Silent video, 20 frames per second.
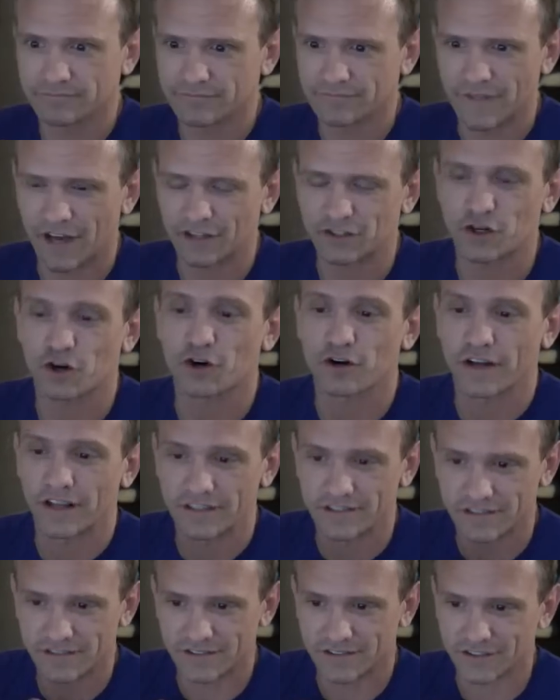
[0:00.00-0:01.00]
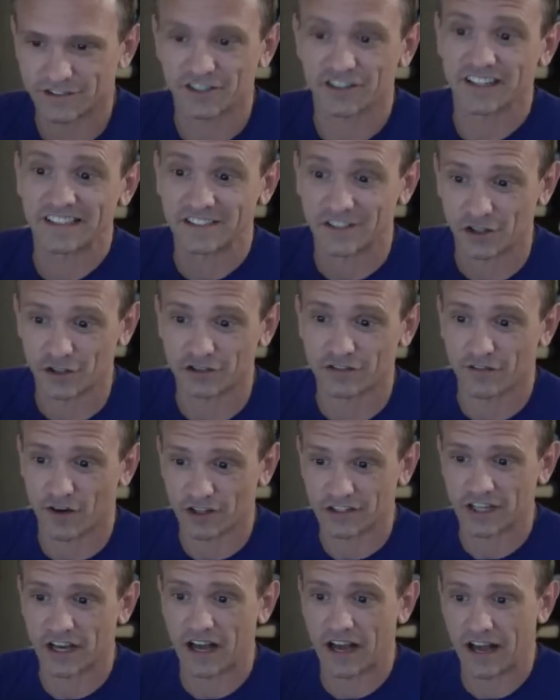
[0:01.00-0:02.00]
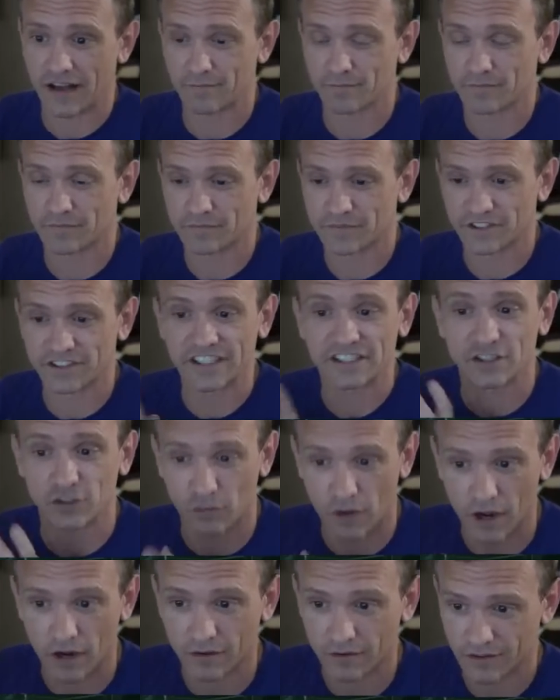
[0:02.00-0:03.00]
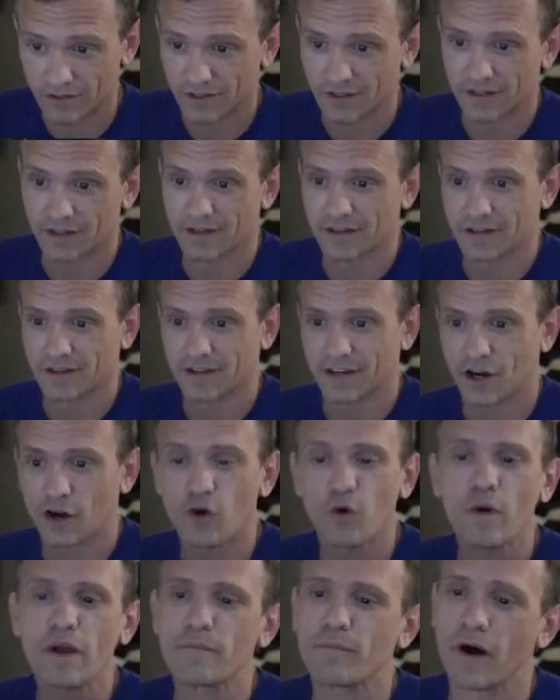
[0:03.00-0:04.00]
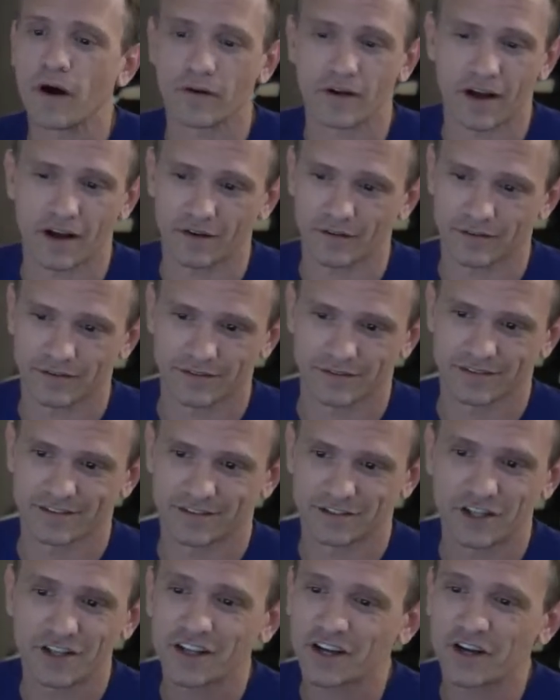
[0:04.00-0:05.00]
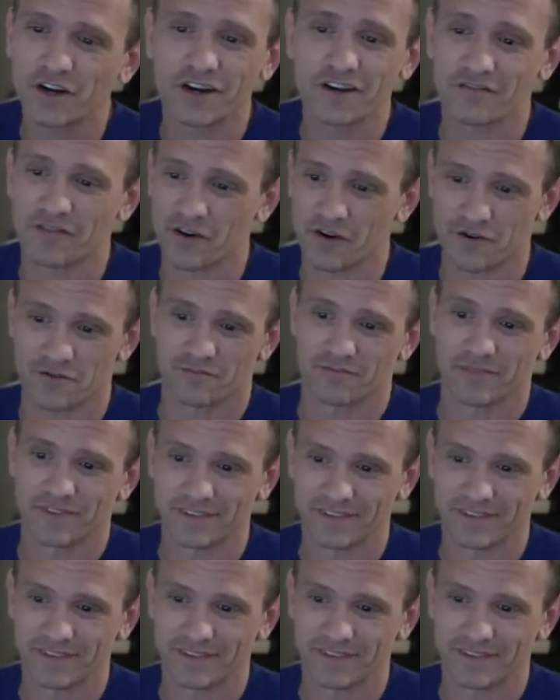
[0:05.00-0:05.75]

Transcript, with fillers: attorneys, solicitors of our time, Cicero, cui bono, to the good of whom,